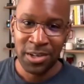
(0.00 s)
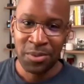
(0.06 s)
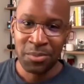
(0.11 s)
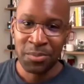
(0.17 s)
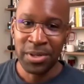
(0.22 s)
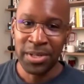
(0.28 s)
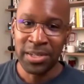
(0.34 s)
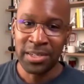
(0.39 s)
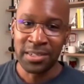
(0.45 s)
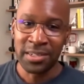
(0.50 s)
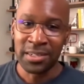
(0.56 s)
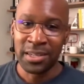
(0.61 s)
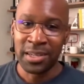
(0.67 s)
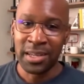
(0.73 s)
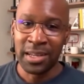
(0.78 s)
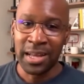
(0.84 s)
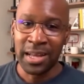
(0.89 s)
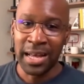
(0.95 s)
But
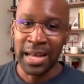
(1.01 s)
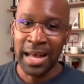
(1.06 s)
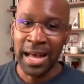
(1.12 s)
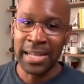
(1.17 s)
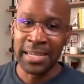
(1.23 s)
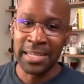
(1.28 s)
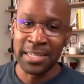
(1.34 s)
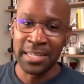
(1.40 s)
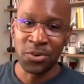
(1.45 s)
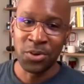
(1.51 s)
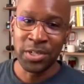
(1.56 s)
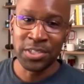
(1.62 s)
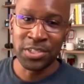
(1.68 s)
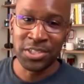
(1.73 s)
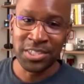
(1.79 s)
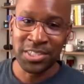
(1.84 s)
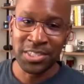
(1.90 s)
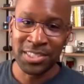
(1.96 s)
I need
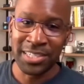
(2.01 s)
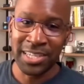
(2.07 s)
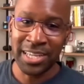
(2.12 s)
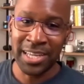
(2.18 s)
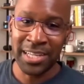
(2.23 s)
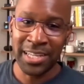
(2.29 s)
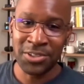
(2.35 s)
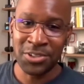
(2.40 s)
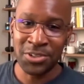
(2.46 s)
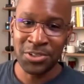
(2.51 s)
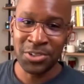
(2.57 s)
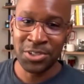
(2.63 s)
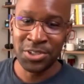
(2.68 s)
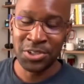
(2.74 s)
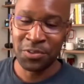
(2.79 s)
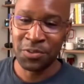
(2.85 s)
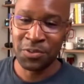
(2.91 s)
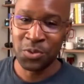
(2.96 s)
questions to answer.
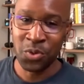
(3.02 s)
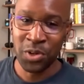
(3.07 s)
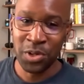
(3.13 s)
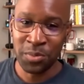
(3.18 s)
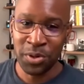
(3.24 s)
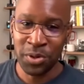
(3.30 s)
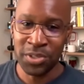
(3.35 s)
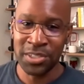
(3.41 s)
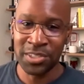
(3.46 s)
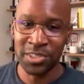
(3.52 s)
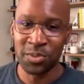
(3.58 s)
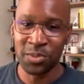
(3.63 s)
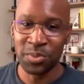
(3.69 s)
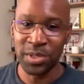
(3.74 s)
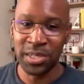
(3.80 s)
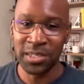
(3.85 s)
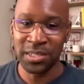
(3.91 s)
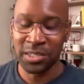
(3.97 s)
So if you want to
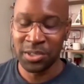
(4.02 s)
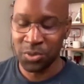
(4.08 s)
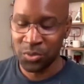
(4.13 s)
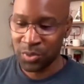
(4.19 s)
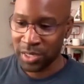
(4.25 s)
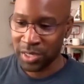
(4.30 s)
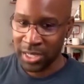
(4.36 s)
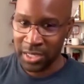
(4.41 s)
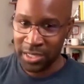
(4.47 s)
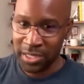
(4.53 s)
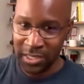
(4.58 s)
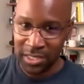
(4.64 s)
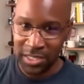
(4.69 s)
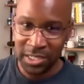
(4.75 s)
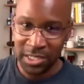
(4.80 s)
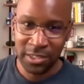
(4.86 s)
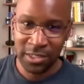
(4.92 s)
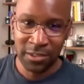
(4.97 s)
participate, you would like to
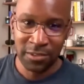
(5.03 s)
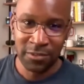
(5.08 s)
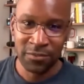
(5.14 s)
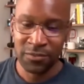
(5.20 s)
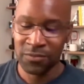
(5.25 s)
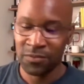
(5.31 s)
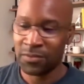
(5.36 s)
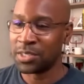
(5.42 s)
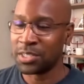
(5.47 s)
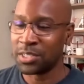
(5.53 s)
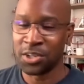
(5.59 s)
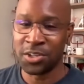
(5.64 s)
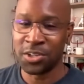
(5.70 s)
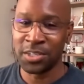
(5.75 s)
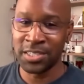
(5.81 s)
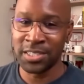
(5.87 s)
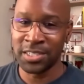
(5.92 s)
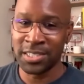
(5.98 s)
hear, as
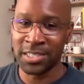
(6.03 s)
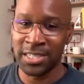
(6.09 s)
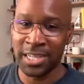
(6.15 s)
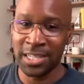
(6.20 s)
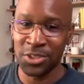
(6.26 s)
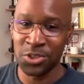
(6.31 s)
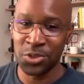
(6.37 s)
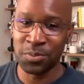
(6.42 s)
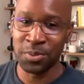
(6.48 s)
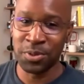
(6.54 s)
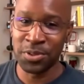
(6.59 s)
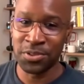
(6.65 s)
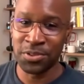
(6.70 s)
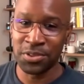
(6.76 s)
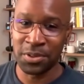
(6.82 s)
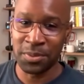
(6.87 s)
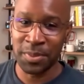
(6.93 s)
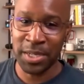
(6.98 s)
long as it's not too
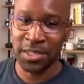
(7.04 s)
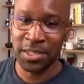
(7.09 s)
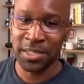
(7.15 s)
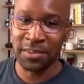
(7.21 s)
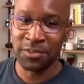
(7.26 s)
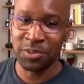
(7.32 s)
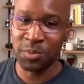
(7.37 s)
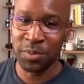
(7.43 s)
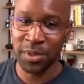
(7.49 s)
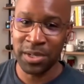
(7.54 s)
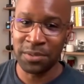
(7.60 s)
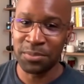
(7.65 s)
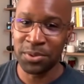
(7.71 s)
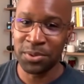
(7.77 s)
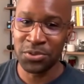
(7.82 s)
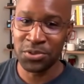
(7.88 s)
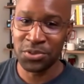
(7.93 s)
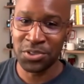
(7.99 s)
personal. I'm not going to give you my
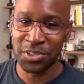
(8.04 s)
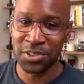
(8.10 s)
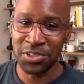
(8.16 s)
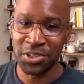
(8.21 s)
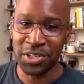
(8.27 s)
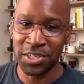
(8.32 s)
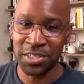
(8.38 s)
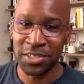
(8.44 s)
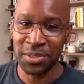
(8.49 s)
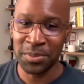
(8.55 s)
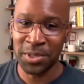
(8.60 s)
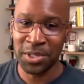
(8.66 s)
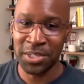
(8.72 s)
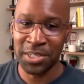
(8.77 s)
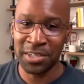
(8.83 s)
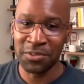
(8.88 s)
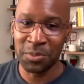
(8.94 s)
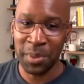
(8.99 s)
personal address. I'm not going
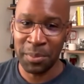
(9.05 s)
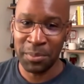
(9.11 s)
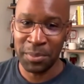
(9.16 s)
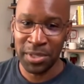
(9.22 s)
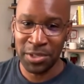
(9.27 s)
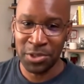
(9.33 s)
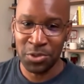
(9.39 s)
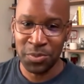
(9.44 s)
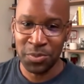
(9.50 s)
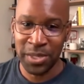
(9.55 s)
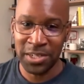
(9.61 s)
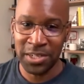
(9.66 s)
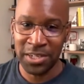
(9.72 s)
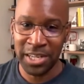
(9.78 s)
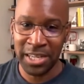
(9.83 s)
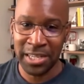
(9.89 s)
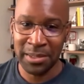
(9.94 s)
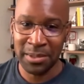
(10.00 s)
to give you my mother's maiden
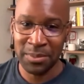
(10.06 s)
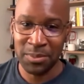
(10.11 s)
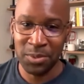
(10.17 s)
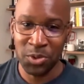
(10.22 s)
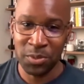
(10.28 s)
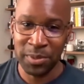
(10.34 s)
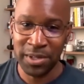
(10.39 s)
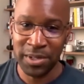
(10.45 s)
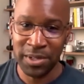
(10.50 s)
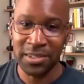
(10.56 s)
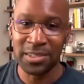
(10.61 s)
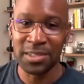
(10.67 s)
name or my